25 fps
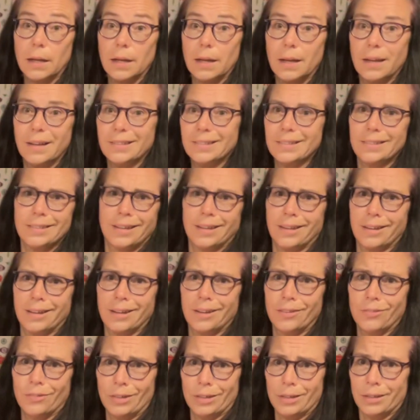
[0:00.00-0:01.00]
that's not
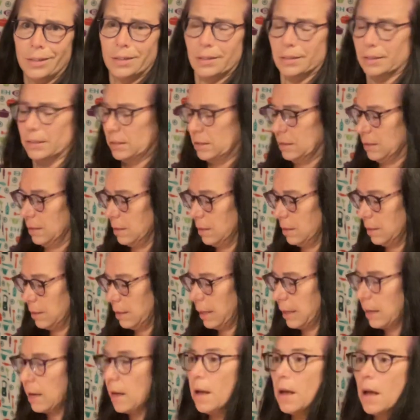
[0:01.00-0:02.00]
covered,
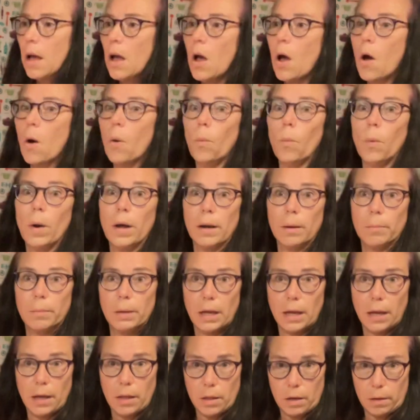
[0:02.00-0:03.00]
like one of
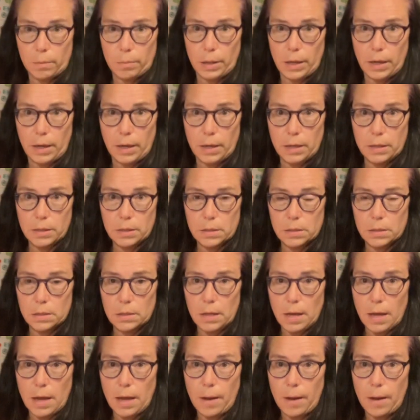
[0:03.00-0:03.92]
my other pans,